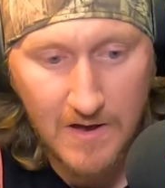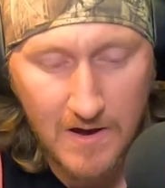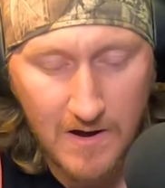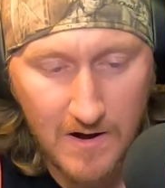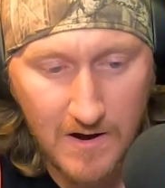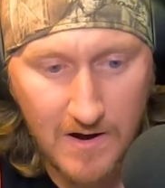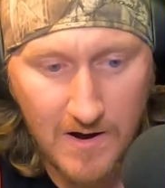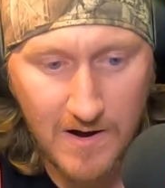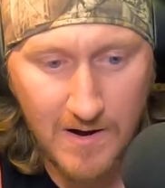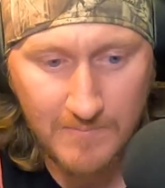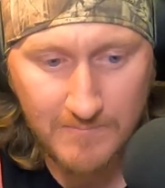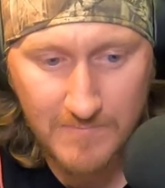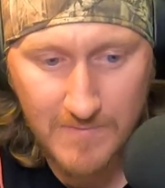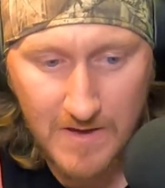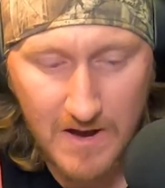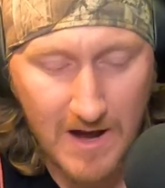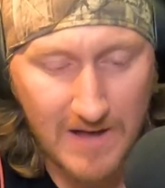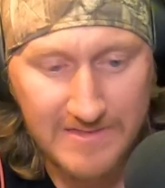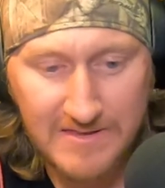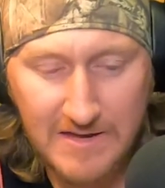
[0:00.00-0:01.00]
I
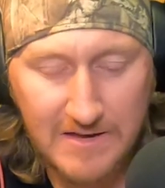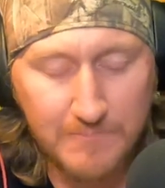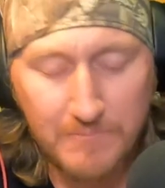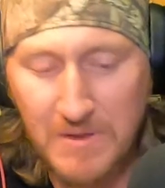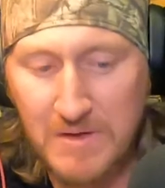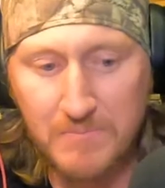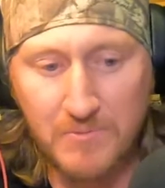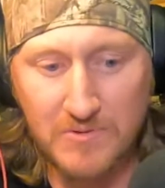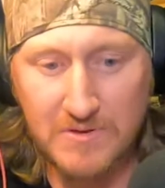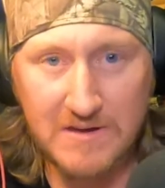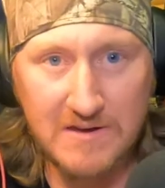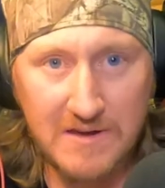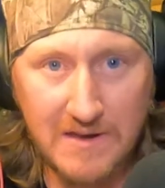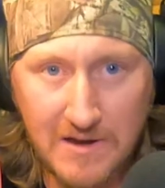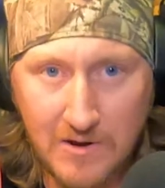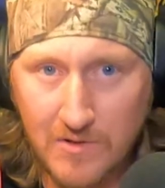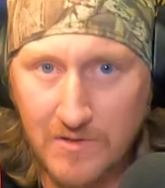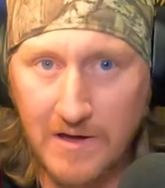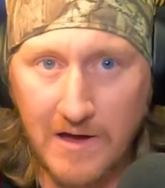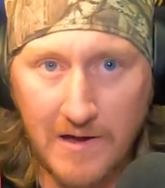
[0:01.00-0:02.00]
think people need to
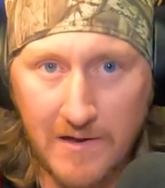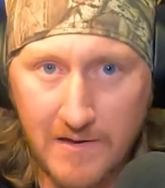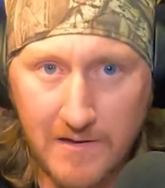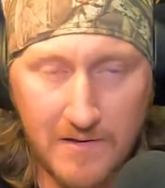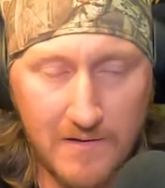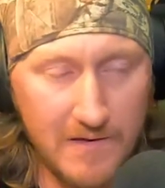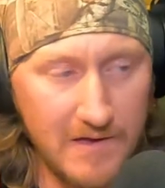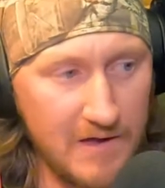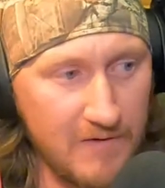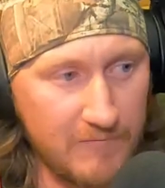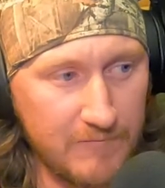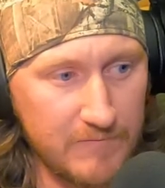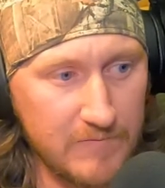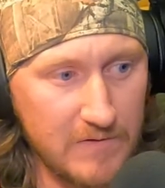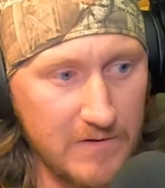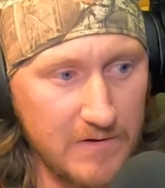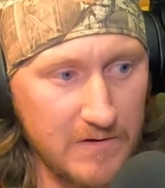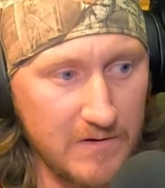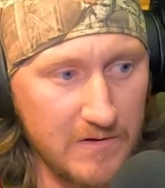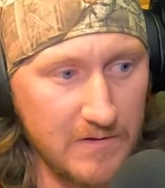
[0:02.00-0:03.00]
hear that. If
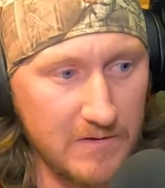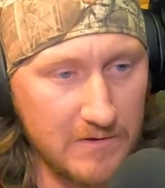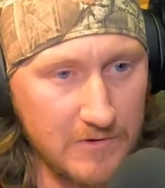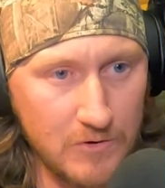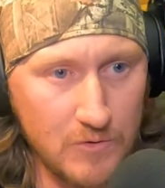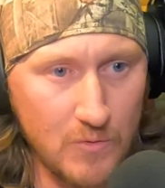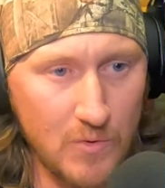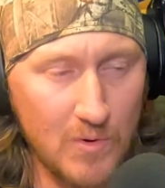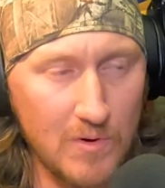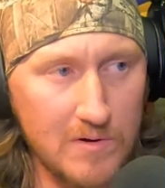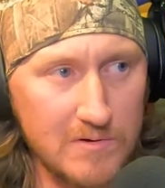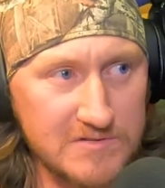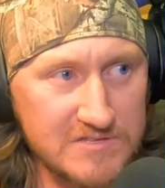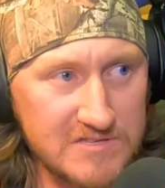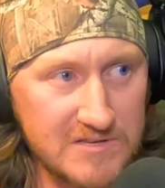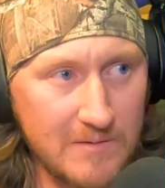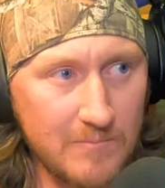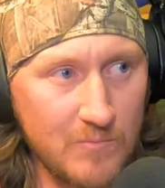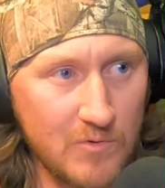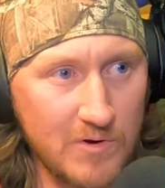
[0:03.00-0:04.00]
you're
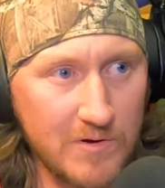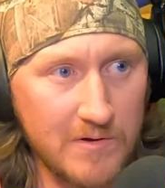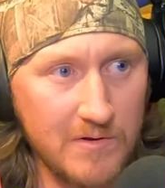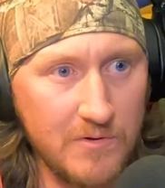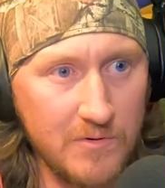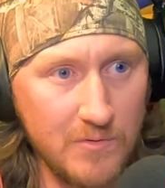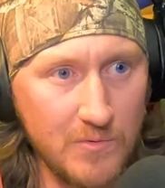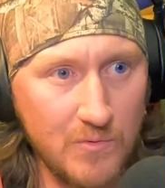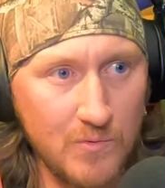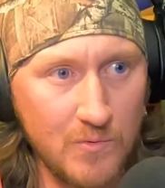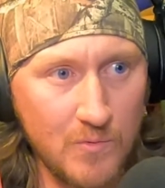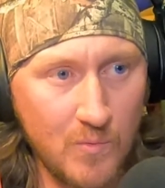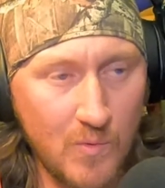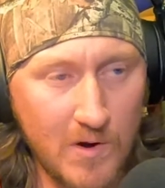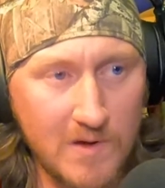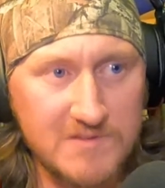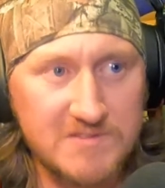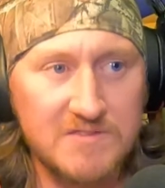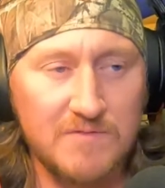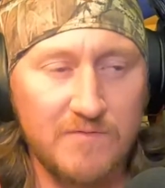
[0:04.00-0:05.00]
someone who
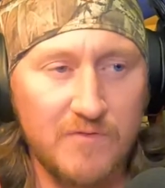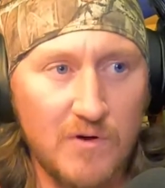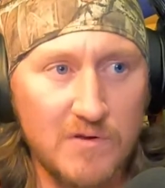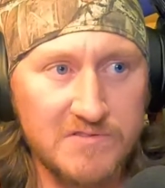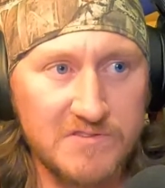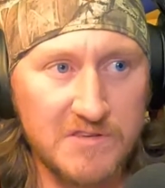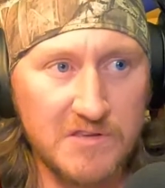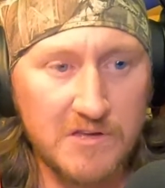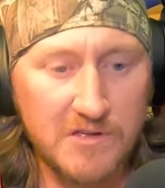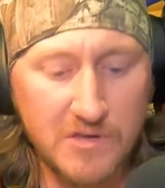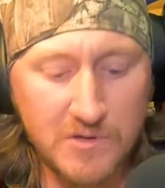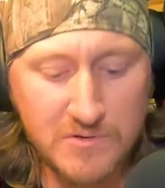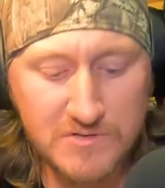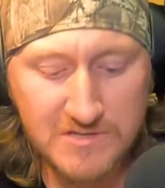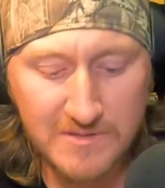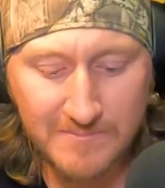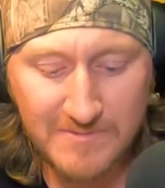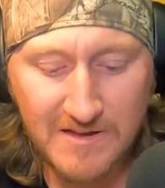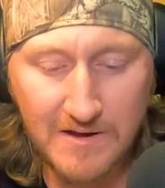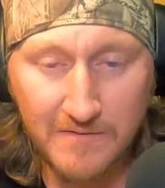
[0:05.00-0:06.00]
wants to falsely accuse
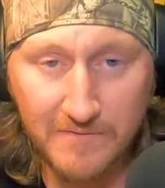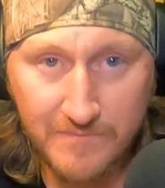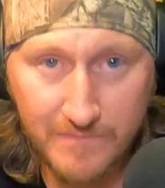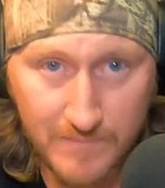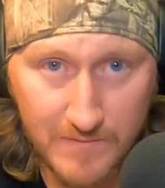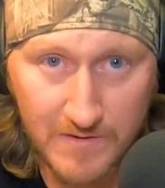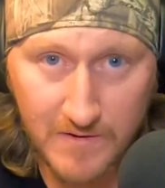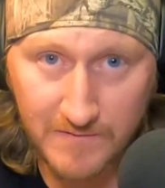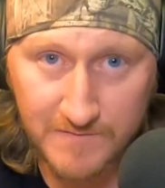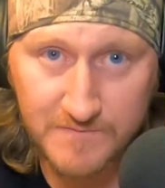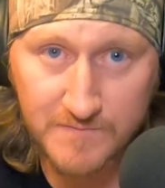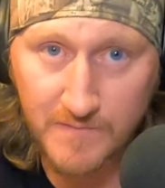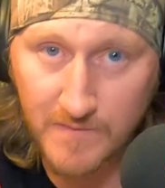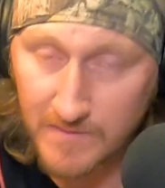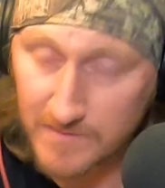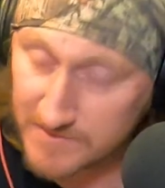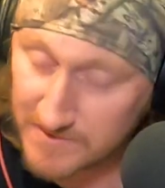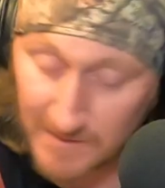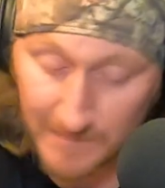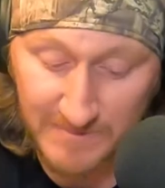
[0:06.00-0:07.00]
something of
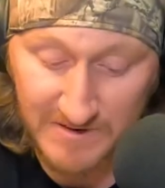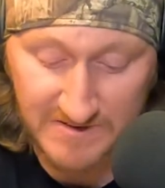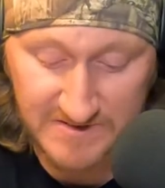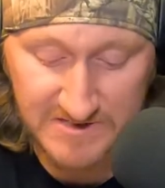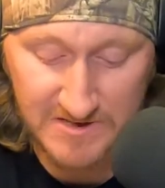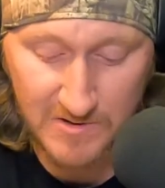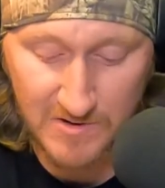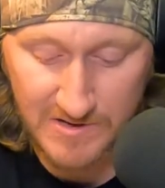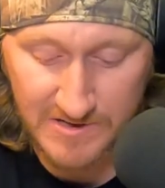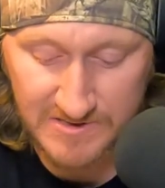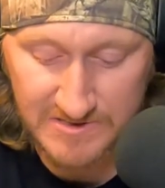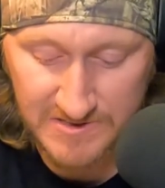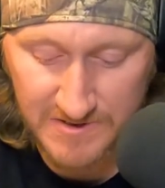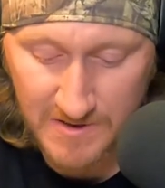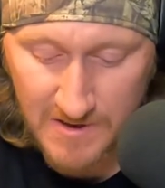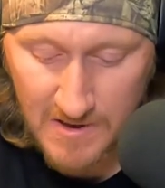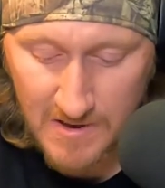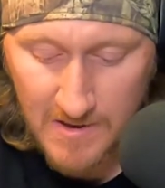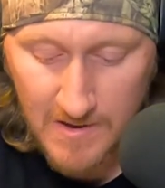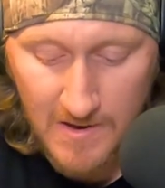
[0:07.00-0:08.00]
something serious,
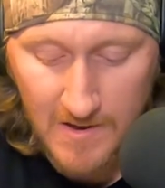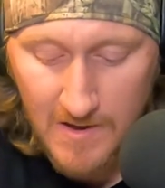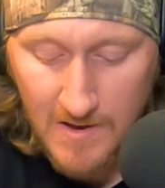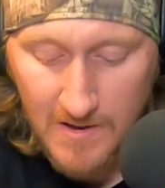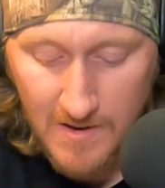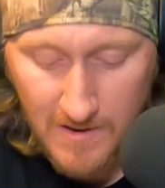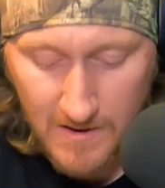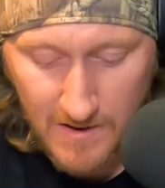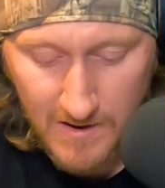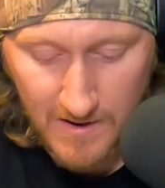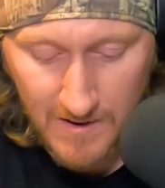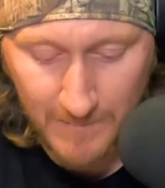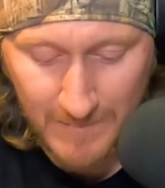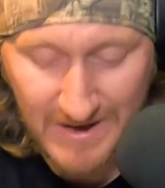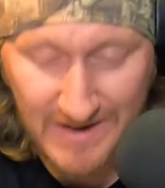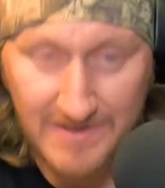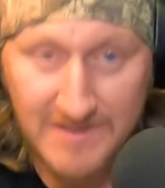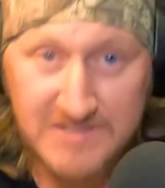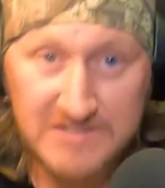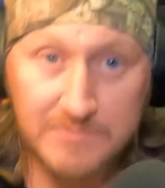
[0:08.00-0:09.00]

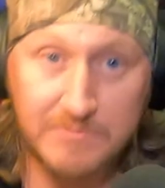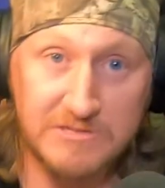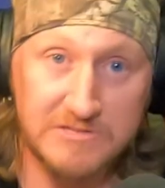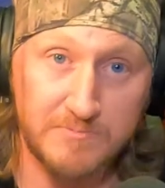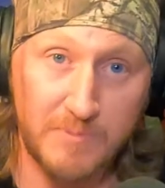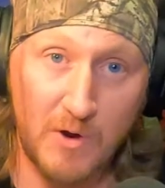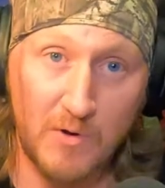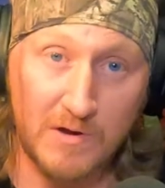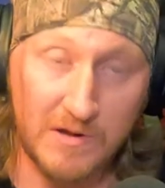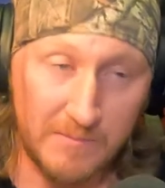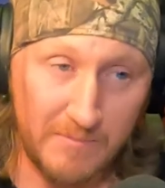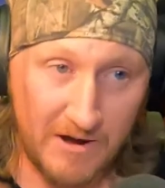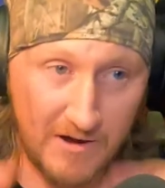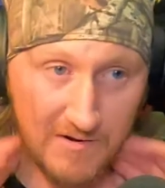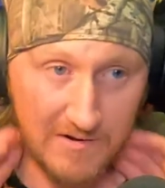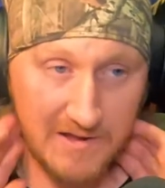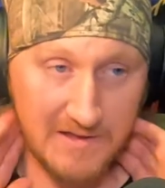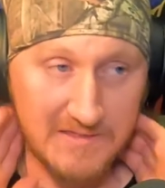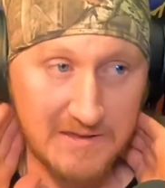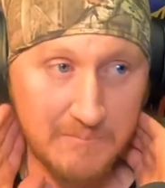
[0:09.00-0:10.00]
it needs to be spoken about.
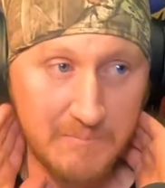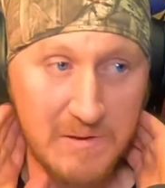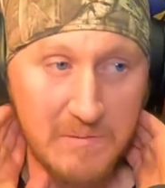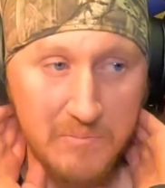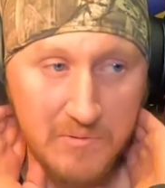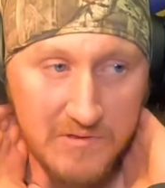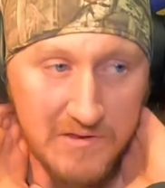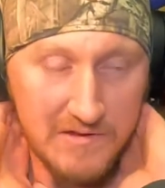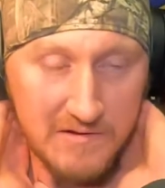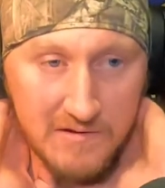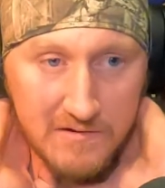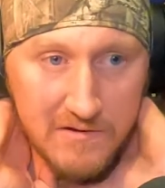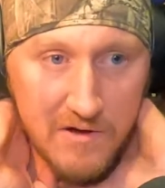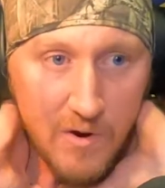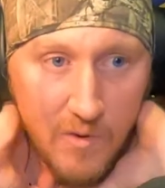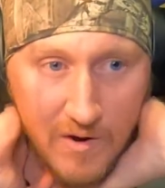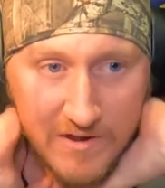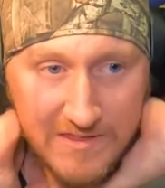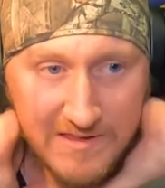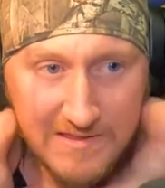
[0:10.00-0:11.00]
And I think people need to
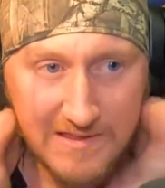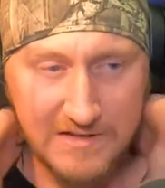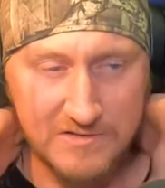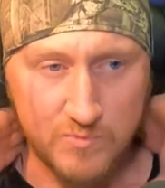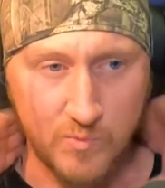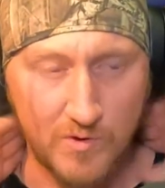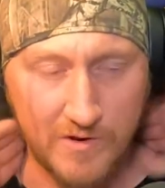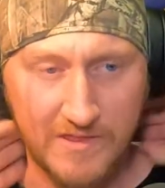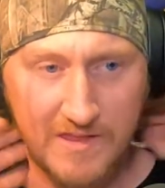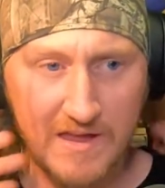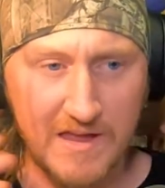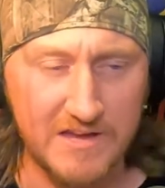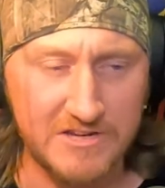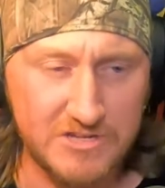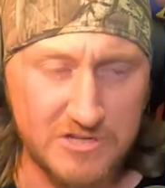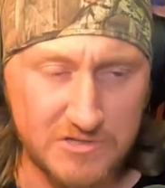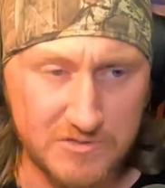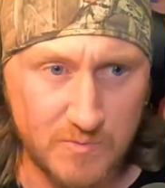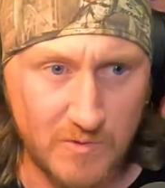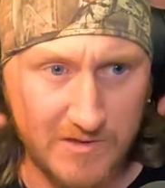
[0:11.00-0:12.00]
know. I think that's one of the
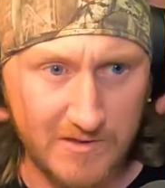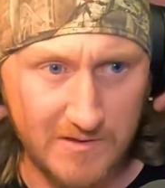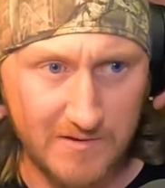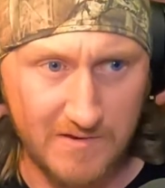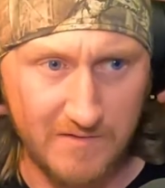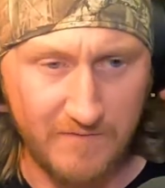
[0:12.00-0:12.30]
issues with it.